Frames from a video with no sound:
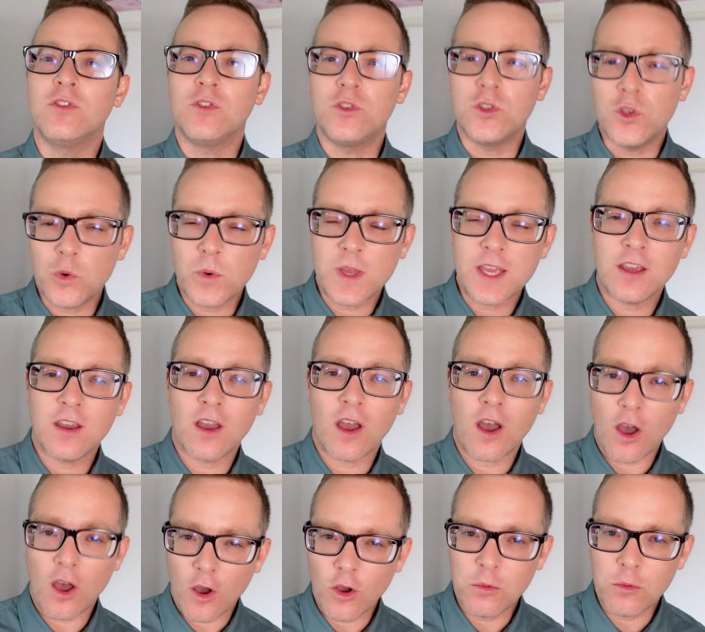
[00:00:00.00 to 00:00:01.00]
doing
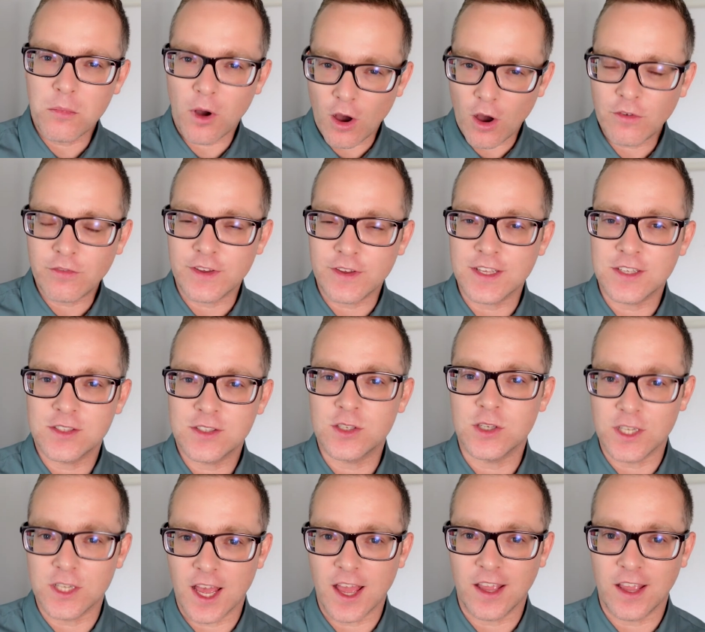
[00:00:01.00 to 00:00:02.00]
home office
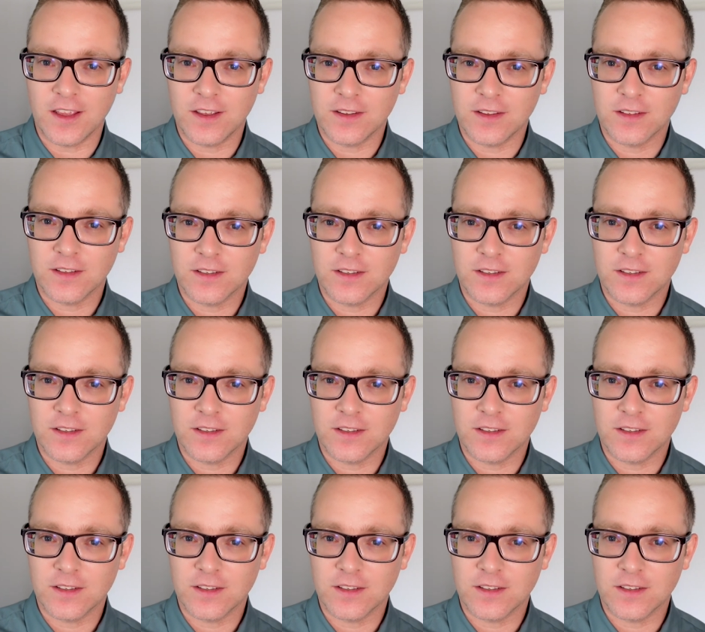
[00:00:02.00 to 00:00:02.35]
today.